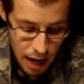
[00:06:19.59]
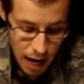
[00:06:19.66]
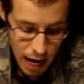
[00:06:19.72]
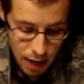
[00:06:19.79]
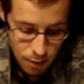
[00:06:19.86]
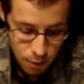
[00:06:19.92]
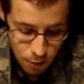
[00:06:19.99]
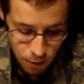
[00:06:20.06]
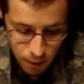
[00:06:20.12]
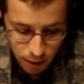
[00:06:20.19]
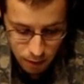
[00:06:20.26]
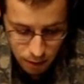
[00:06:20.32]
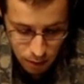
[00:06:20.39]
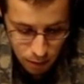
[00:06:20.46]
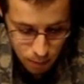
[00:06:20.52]
I have a
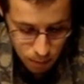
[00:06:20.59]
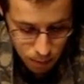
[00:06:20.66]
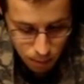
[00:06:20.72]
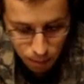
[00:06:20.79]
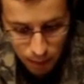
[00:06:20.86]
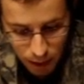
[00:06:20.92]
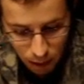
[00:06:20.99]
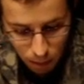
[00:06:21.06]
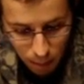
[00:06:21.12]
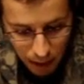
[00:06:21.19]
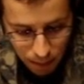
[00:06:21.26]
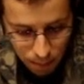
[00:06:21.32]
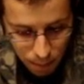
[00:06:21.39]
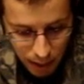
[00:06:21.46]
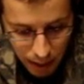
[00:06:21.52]
fear this metal
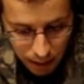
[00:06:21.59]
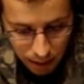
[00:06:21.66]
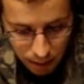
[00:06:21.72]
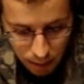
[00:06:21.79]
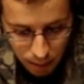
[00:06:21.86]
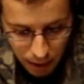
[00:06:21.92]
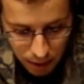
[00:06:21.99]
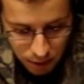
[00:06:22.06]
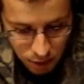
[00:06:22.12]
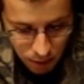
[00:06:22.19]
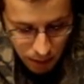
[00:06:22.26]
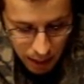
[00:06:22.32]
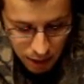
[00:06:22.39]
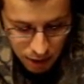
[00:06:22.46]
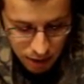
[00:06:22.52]
might bend and it might
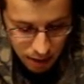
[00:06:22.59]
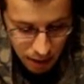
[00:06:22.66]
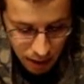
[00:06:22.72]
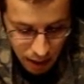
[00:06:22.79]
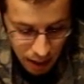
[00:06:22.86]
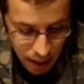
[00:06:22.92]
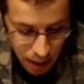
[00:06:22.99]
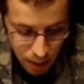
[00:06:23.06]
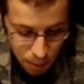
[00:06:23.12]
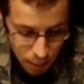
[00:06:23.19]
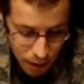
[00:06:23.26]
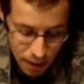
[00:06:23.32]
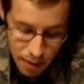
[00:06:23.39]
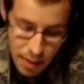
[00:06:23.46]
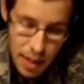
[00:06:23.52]
scratch it,
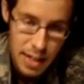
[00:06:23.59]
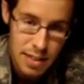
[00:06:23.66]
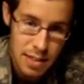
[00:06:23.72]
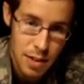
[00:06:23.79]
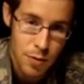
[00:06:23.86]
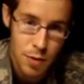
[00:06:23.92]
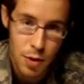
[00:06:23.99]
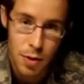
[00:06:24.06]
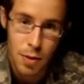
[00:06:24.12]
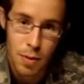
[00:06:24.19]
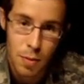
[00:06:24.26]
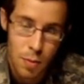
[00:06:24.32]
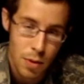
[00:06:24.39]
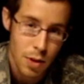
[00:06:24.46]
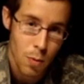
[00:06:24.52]
but that's if
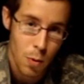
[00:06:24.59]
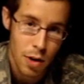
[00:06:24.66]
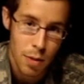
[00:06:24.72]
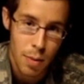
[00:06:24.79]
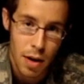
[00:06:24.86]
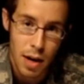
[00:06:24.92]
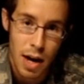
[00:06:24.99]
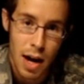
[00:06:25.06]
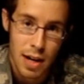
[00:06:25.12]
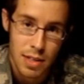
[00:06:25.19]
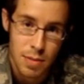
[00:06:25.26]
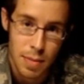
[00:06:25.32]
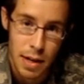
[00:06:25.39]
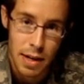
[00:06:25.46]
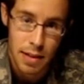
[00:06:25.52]
you're really worried about
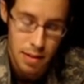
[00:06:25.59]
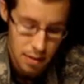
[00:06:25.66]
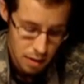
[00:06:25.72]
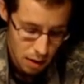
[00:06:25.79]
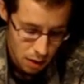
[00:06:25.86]
cosmetics.